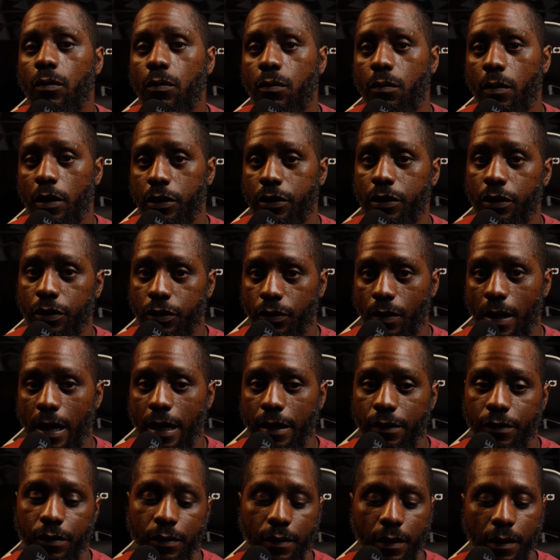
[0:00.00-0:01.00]
what you're
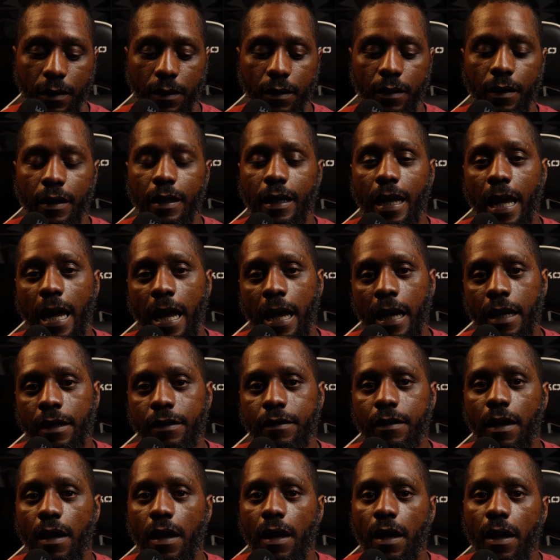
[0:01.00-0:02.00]
trying to either
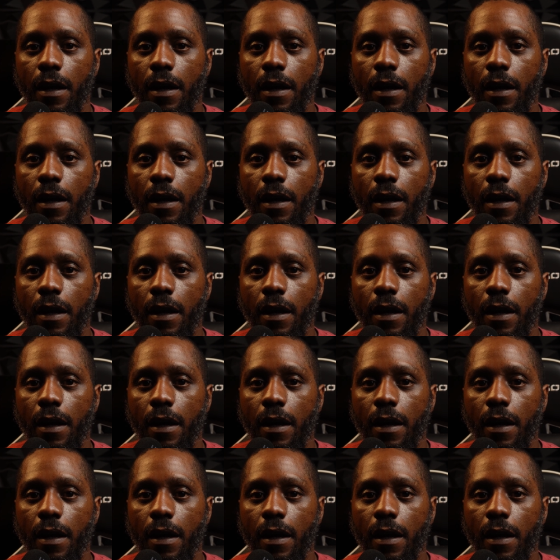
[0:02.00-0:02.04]
enhance,